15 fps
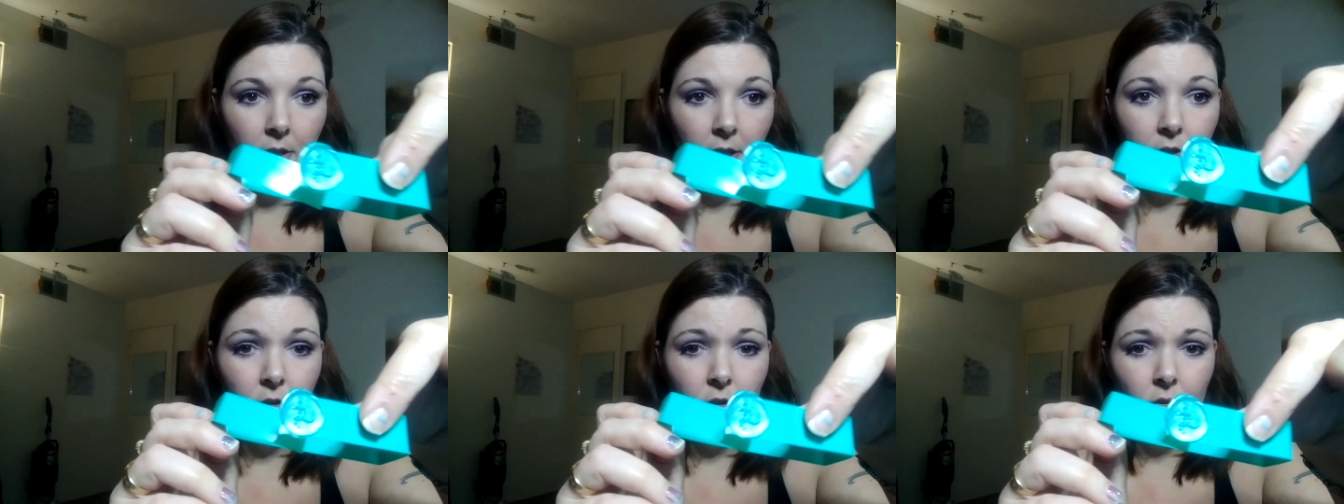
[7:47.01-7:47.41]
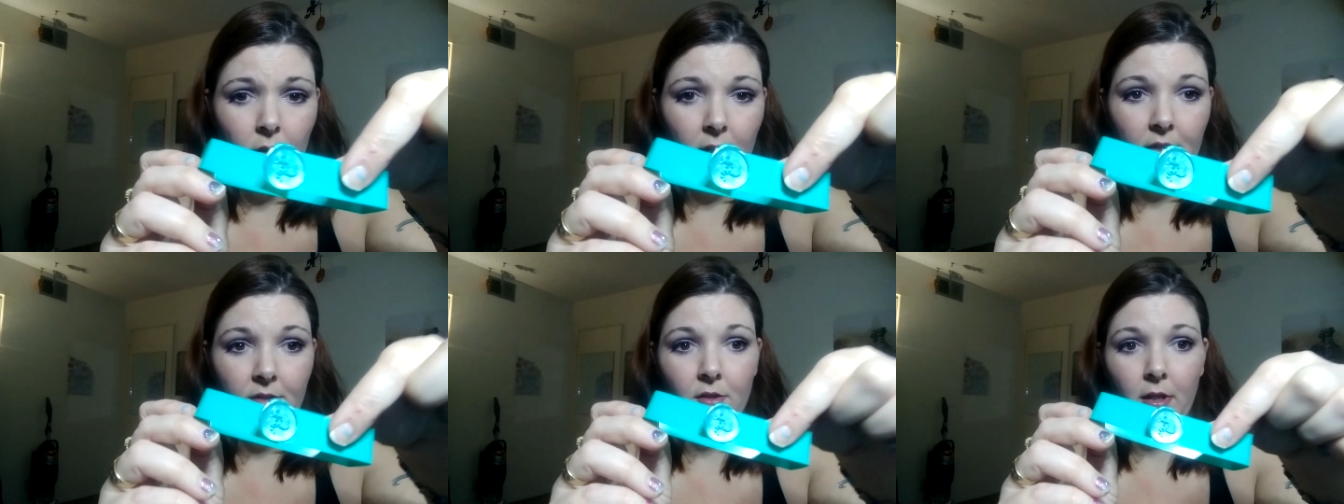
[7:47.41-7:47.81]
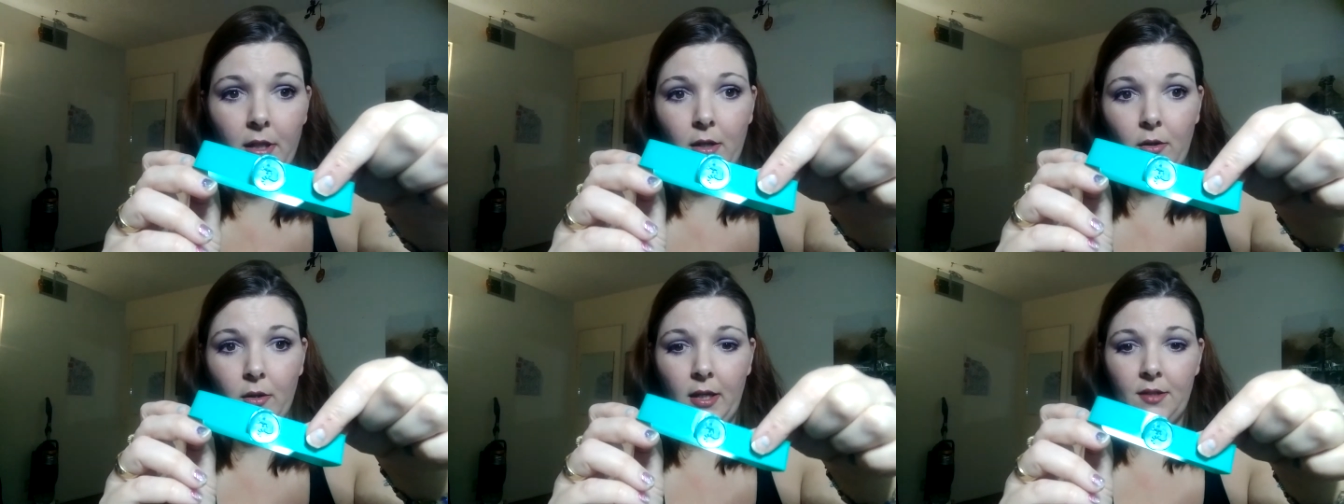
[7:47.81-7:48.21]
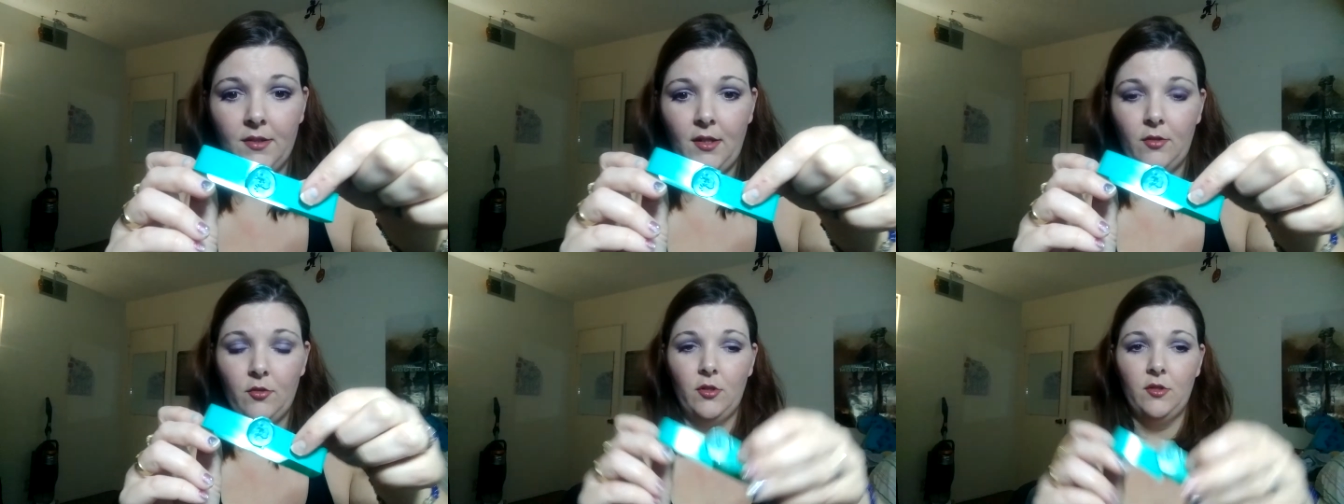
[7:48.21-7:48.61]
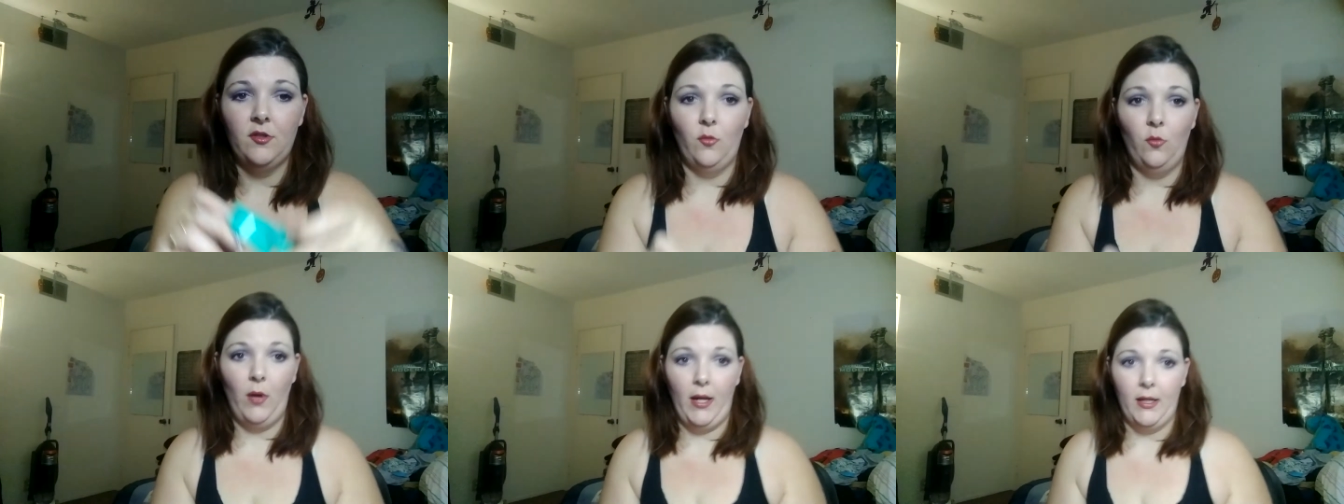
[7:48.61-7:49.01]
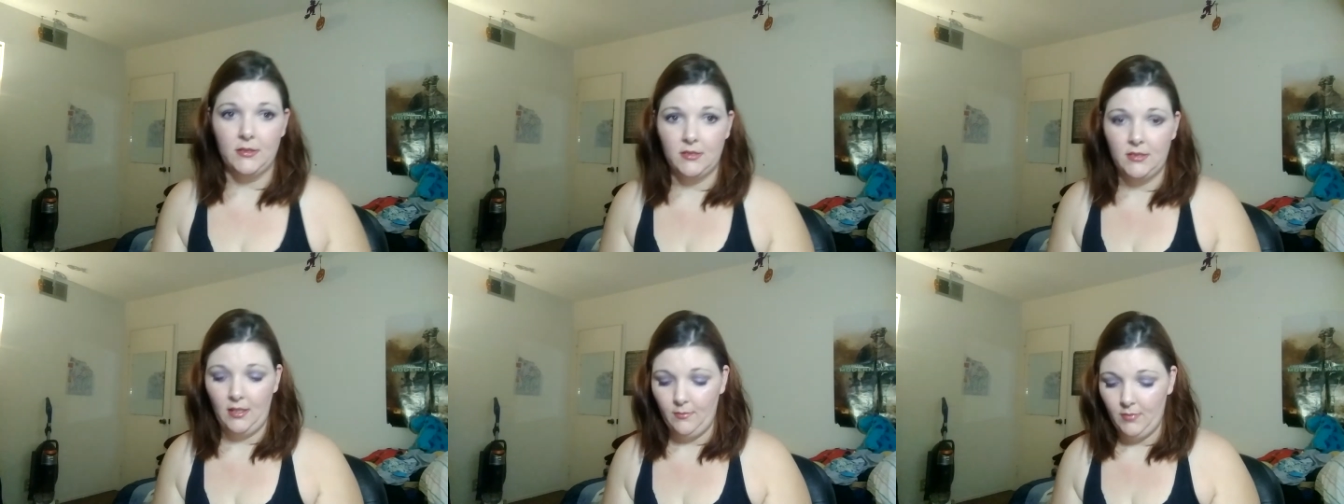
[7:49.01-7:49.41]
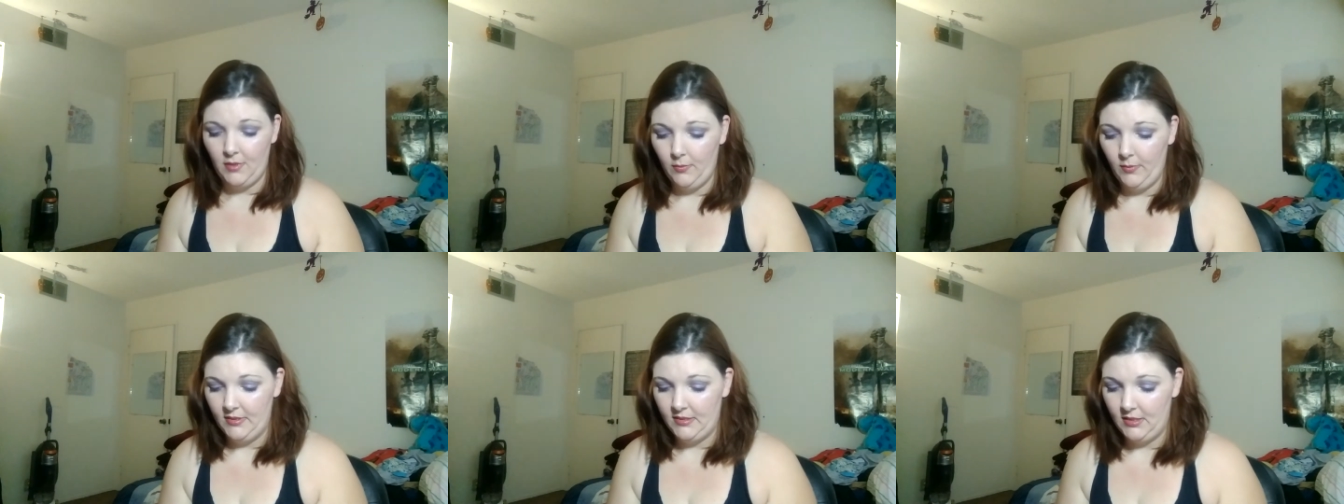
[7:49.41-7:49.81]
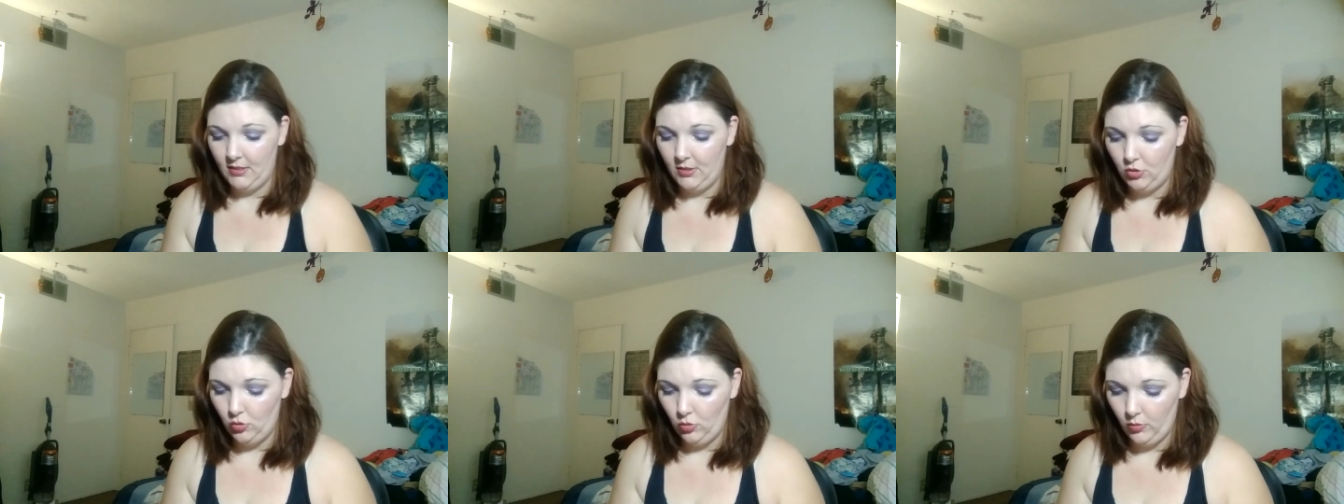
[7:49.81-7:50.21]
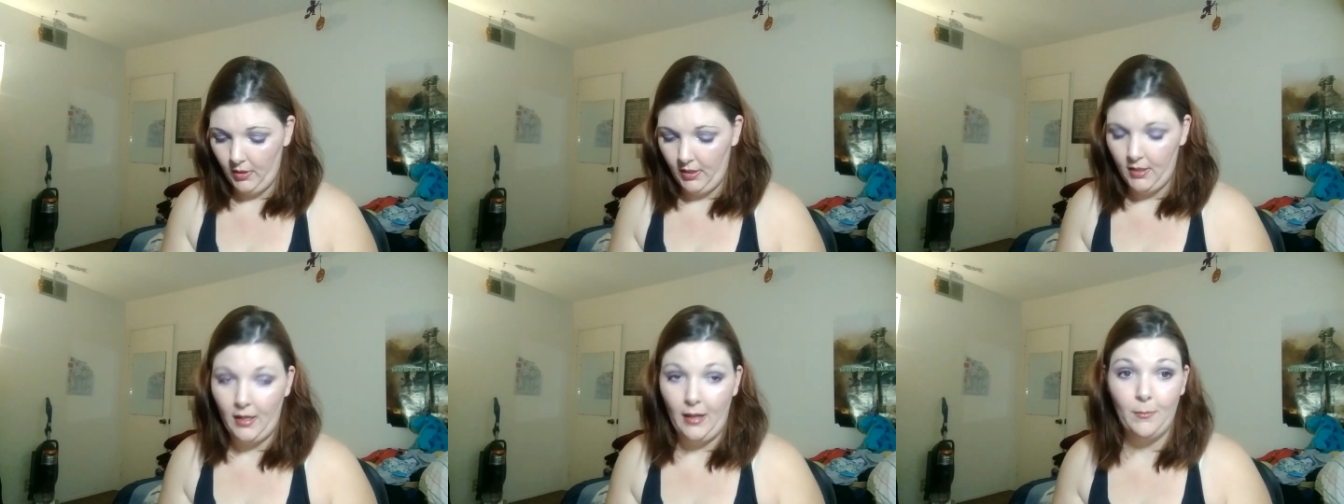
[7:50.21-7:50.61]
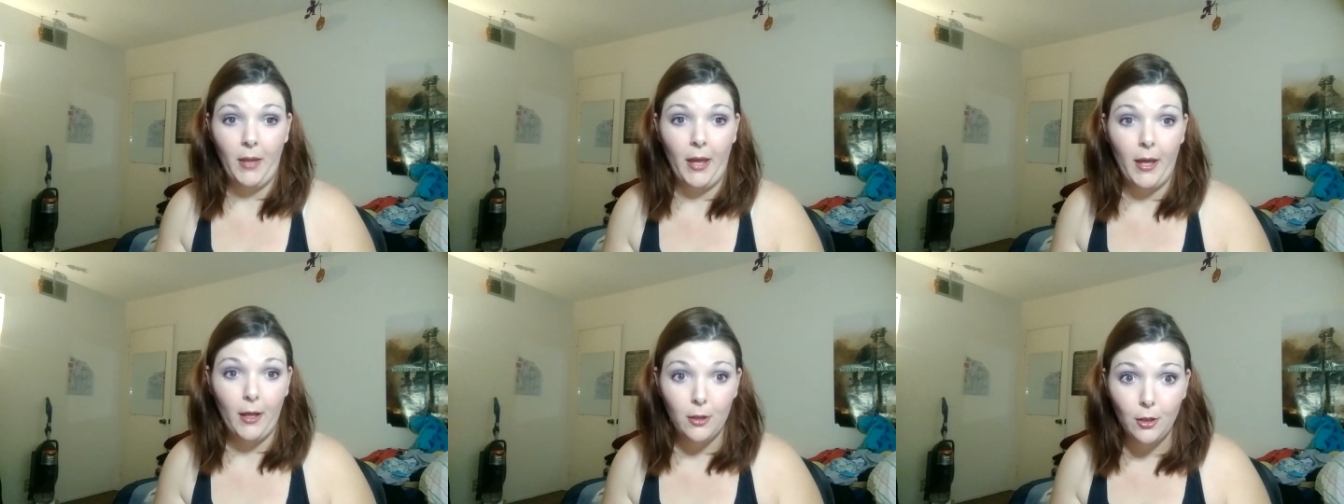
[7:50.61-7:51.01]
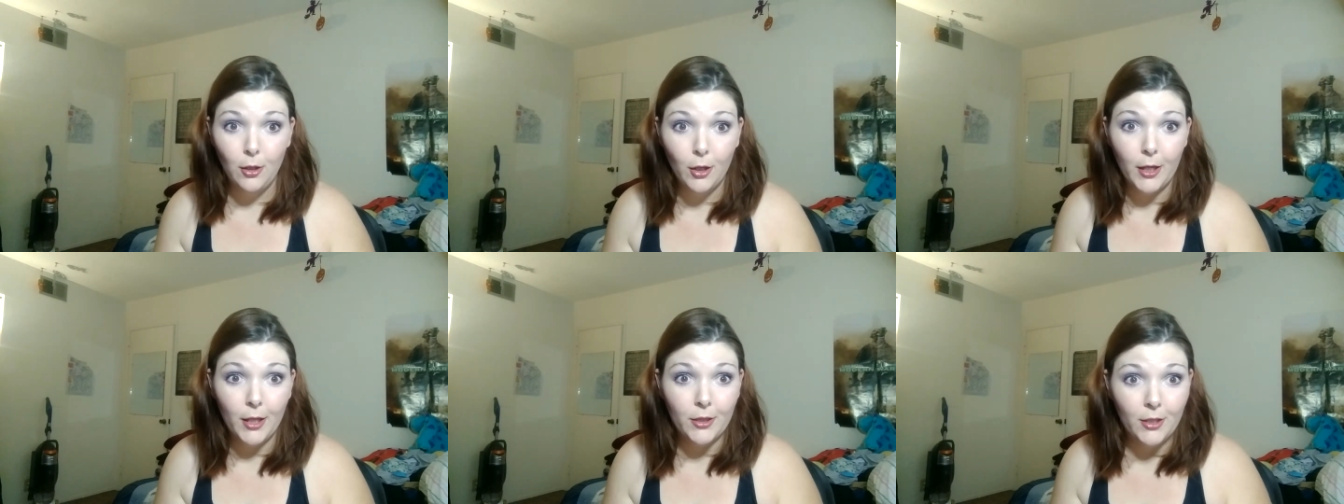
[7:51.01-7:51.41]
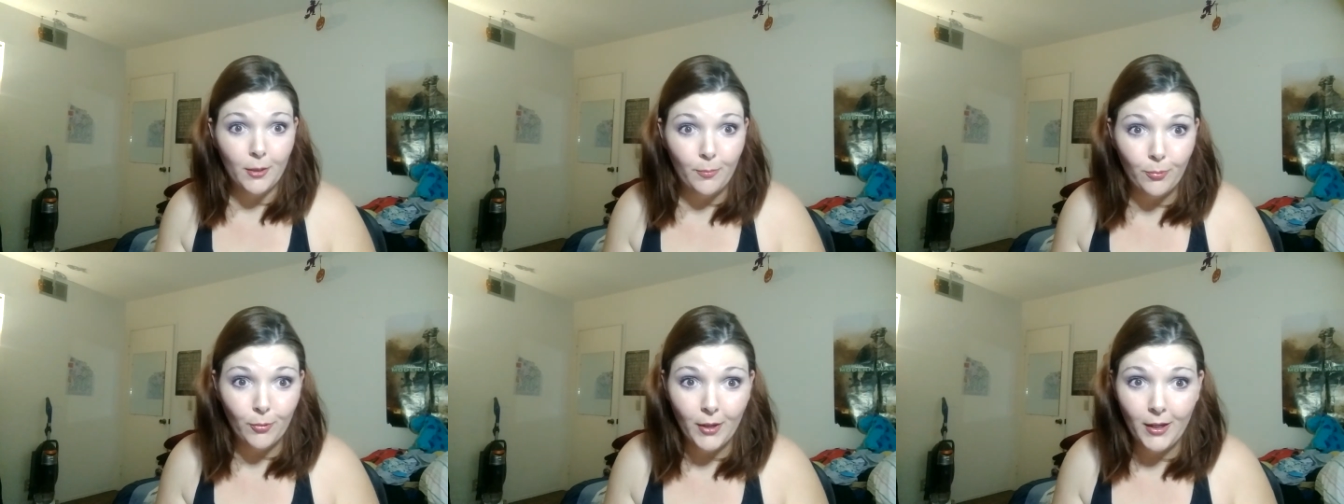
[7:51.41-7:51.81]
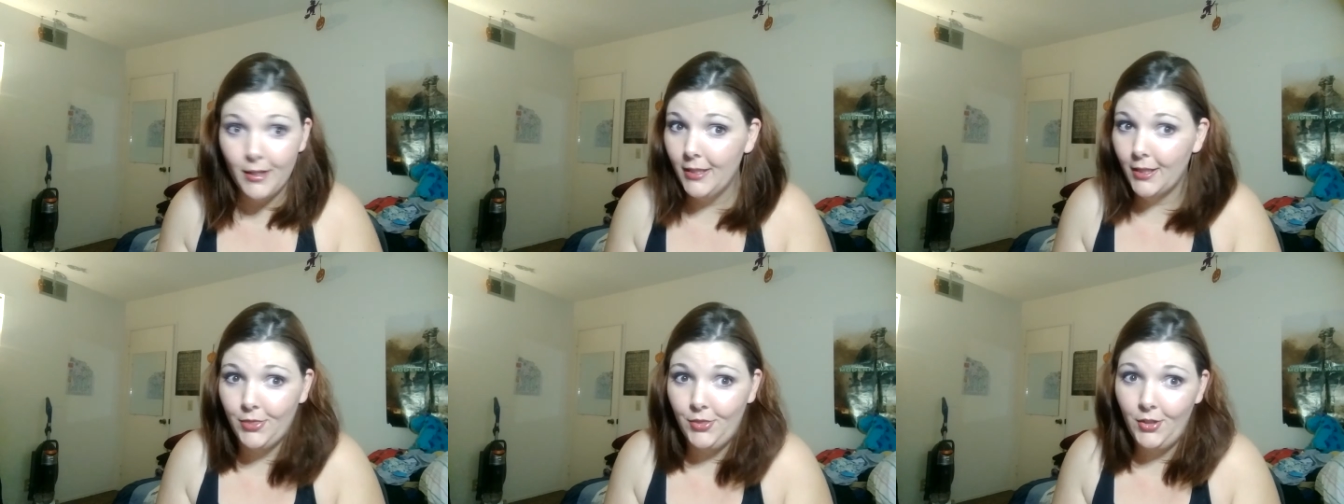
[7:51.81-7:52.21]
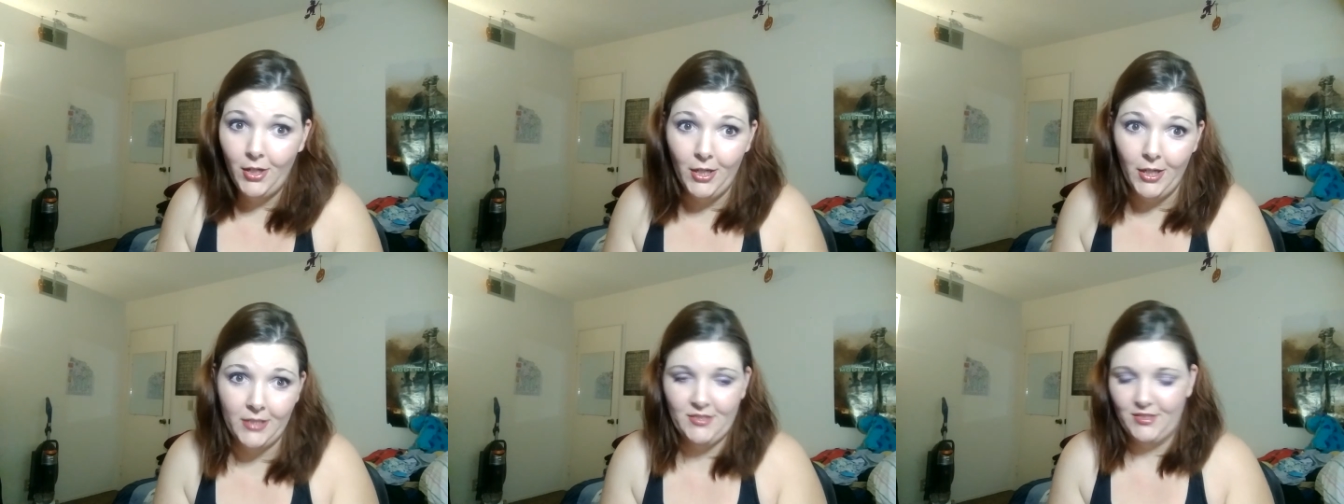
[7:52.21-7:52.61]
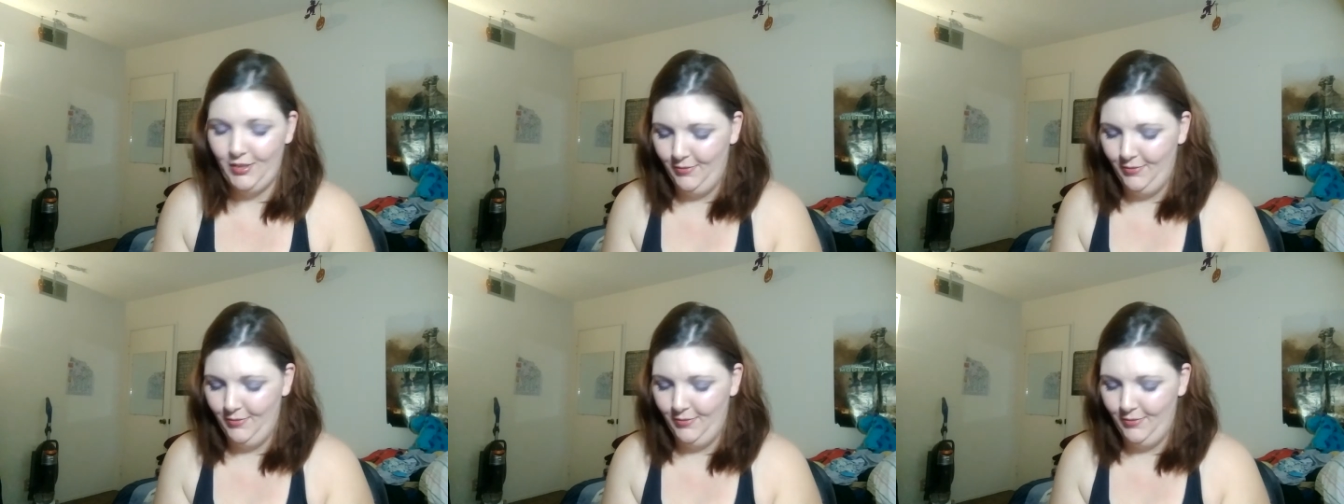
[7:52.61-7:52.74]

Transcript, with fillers: I know you guys are like, okay, Sandra, it's a wax stamp. Can we see the jewelry? And I'm like, look at the pretty things.